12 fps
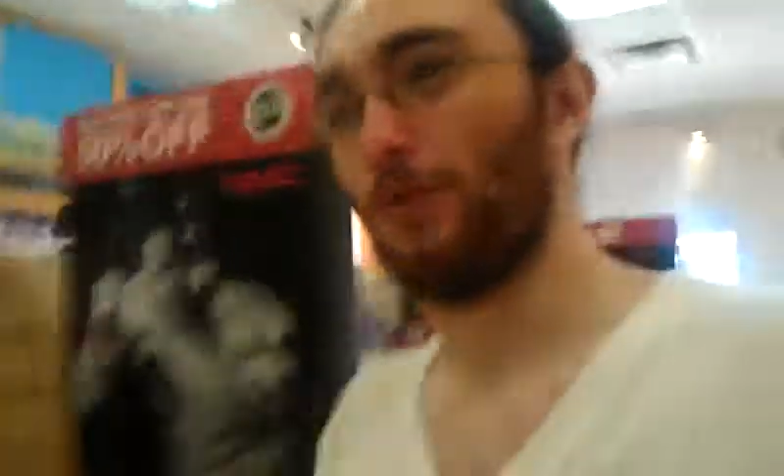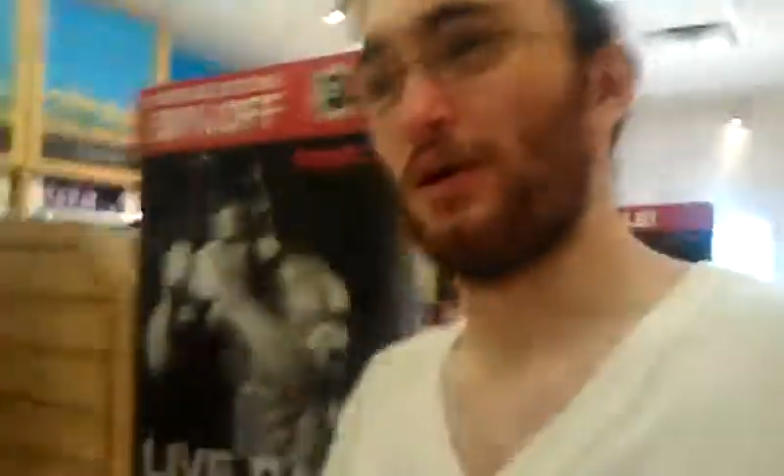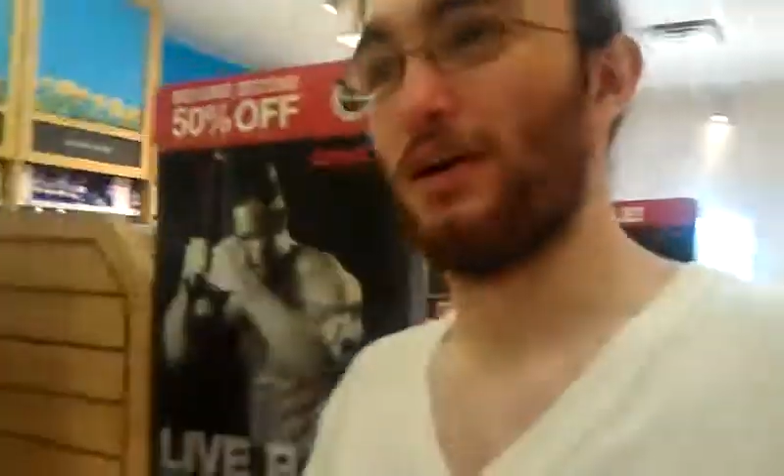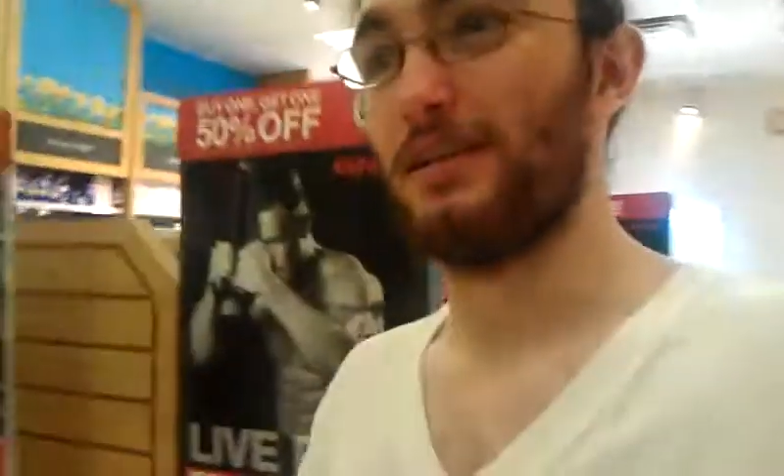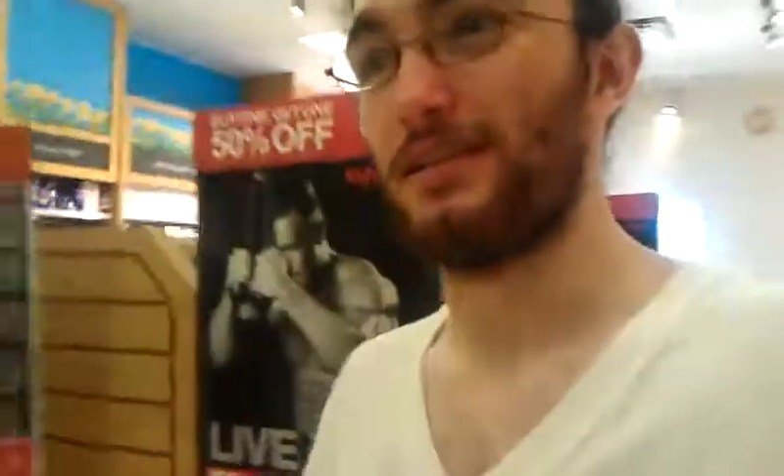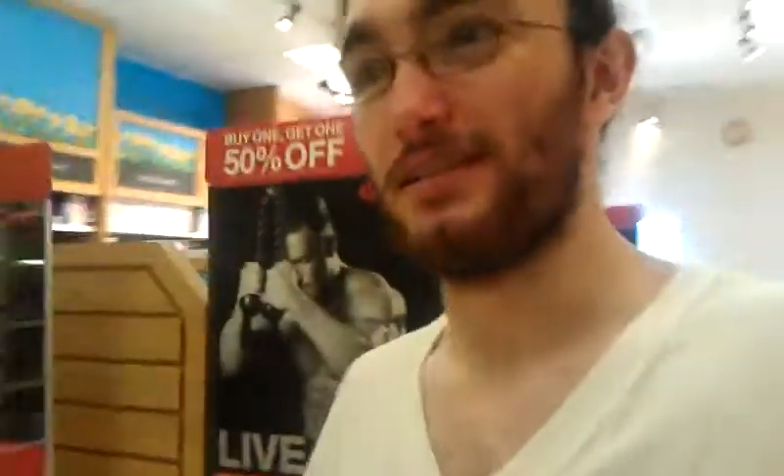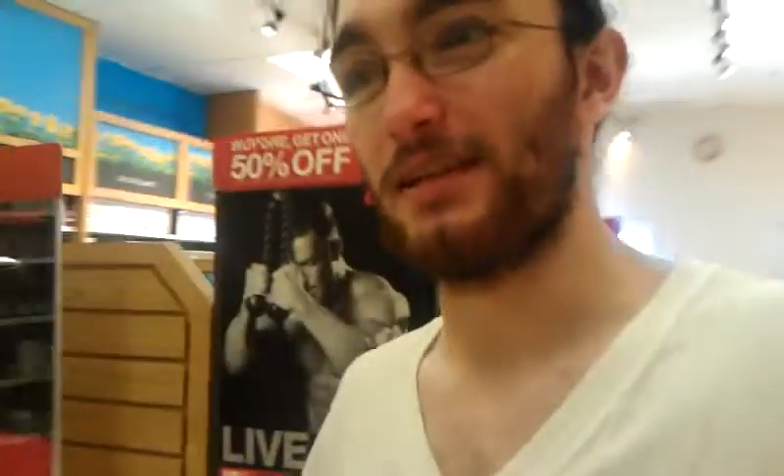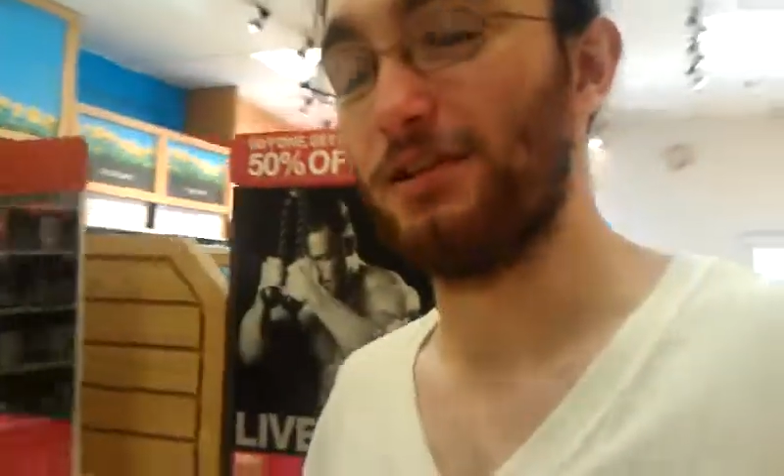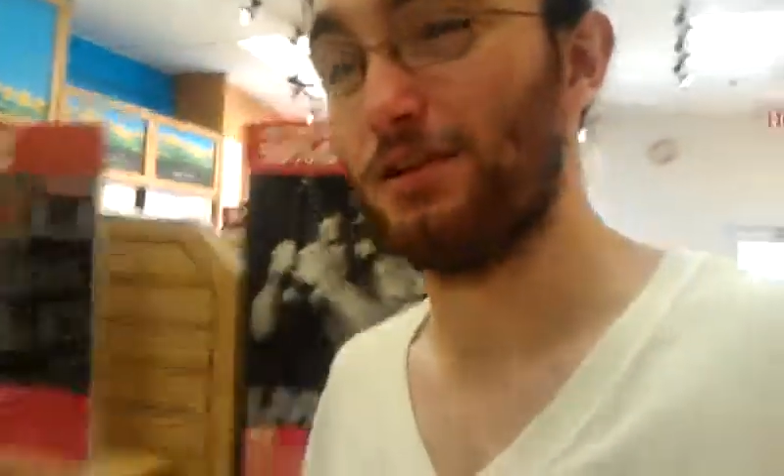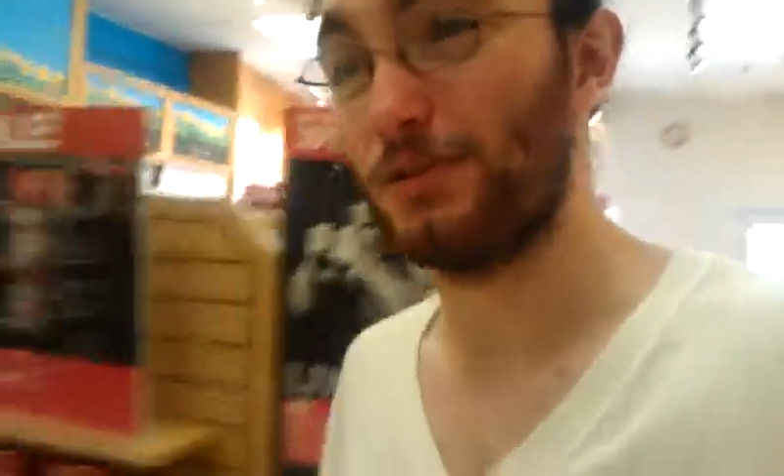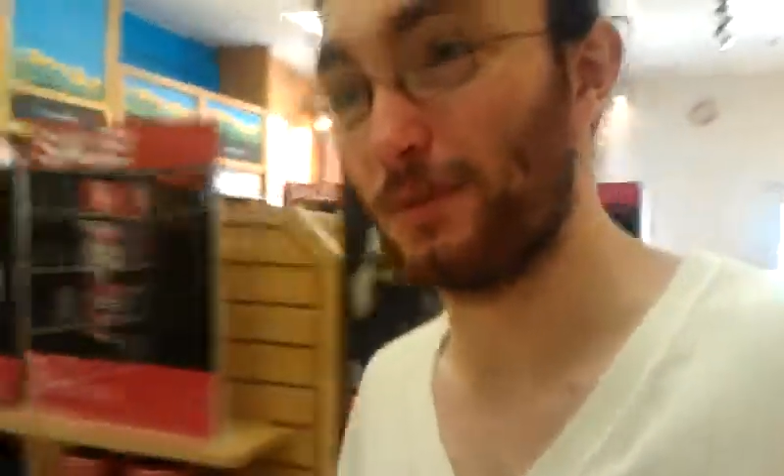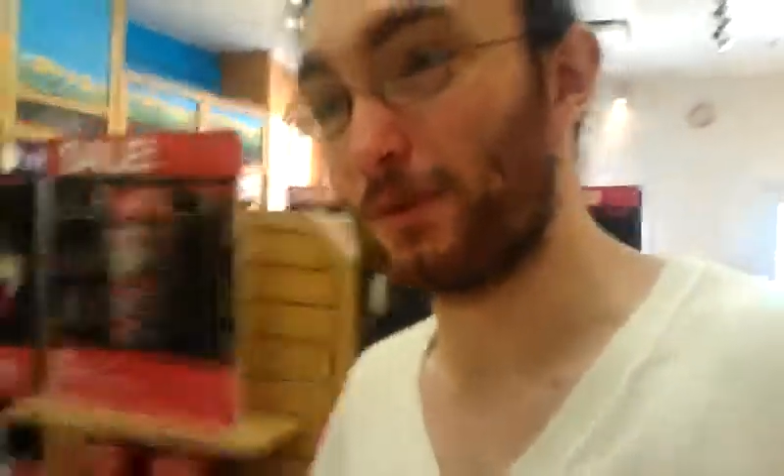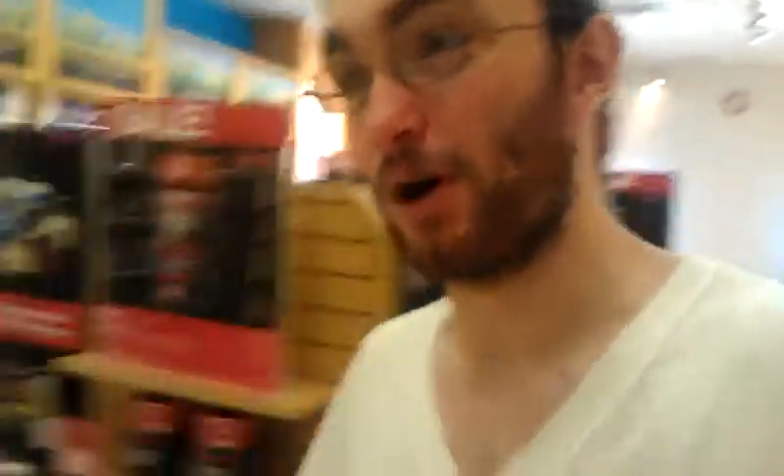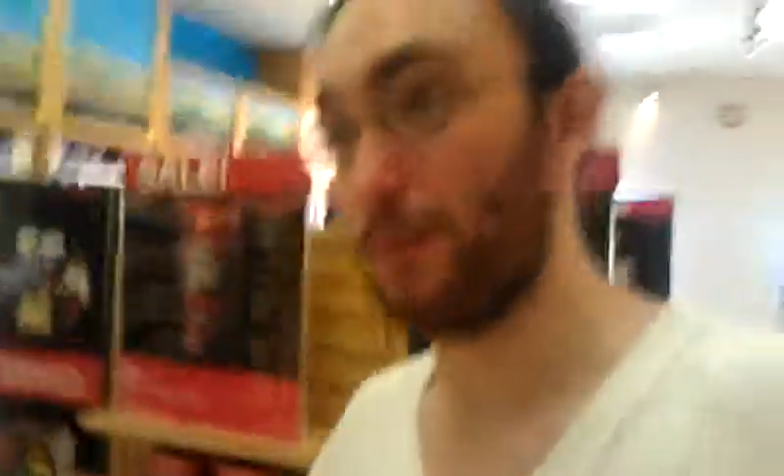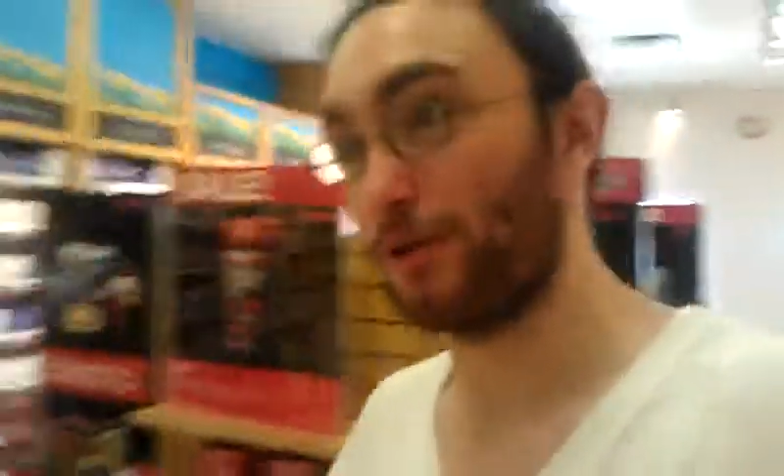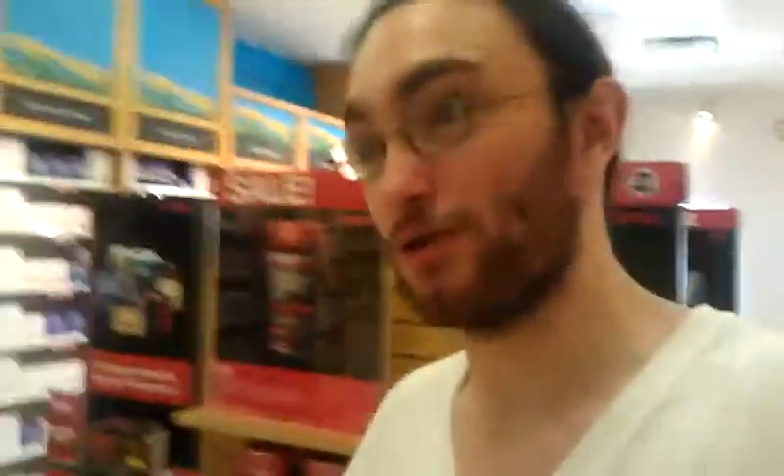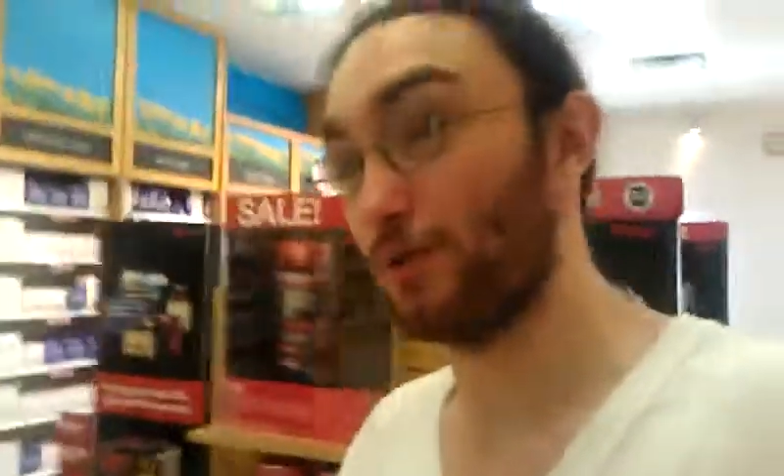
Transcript: was New Super Mario Bros.